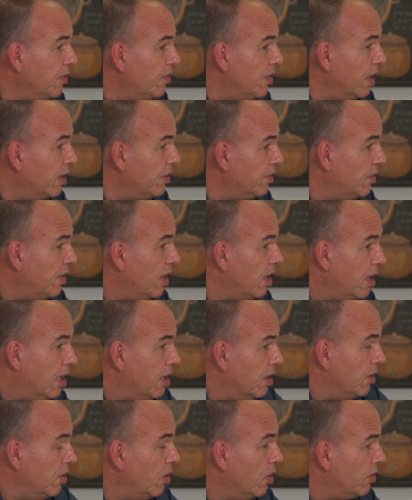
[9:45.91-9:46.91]
that there
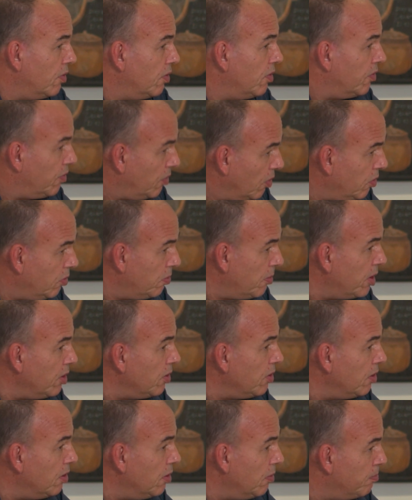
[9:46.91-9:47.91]
are not so
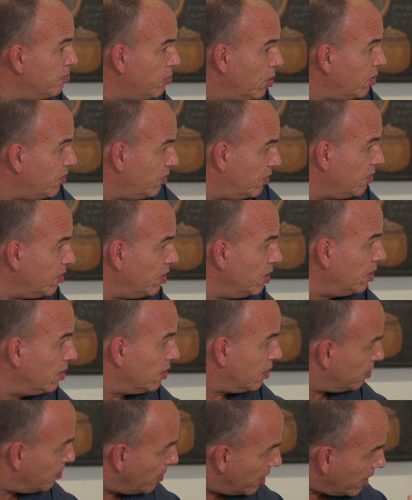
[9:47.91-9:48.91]
many books
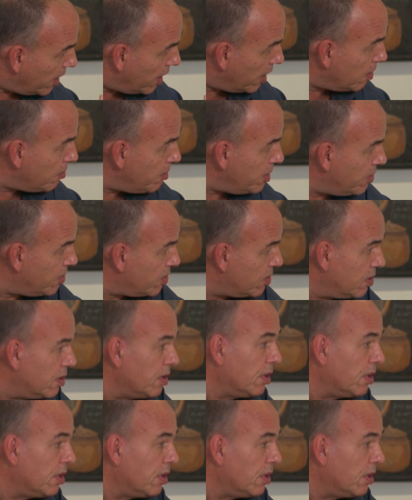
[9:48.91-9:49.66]
in Khmer language.